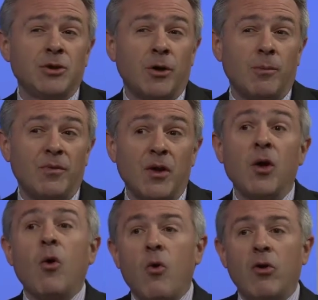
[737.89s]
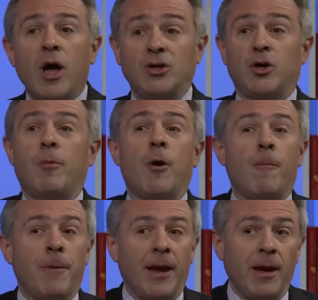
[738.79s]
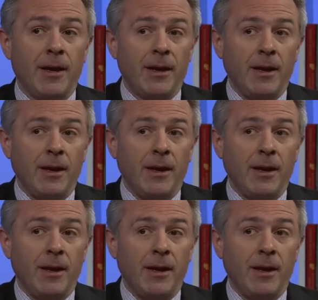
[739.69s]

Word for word: jobs or are job hopping.